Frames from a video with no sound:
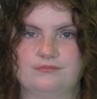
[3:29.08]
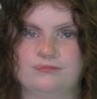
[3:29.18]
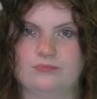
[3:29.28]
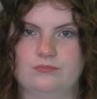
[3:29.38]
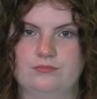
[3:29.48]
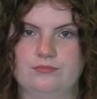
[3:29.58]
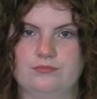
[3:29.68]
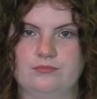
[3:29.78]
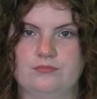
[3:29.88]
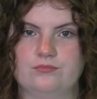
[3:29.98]

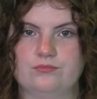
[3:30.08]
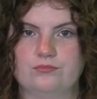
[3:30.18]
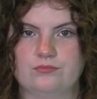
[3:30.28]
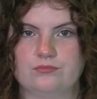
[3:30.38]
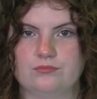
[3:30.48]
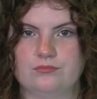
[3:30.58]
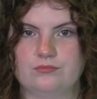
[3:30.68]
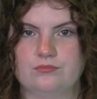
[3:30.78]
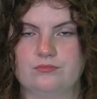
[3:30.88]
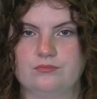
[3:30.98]

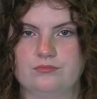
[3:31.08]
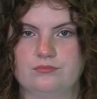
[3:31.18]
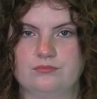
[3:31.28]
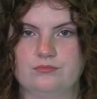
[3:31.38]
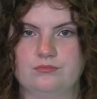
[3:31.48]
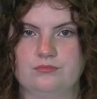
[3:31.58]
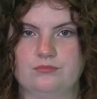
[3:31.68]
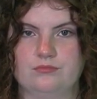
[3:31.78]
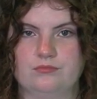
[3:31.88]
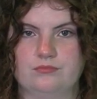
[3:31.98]

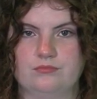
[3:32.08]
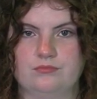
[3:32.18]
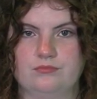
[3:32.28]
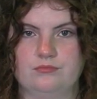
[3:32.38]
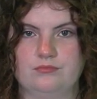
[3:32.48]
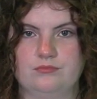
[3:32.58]
The person shown says nothing.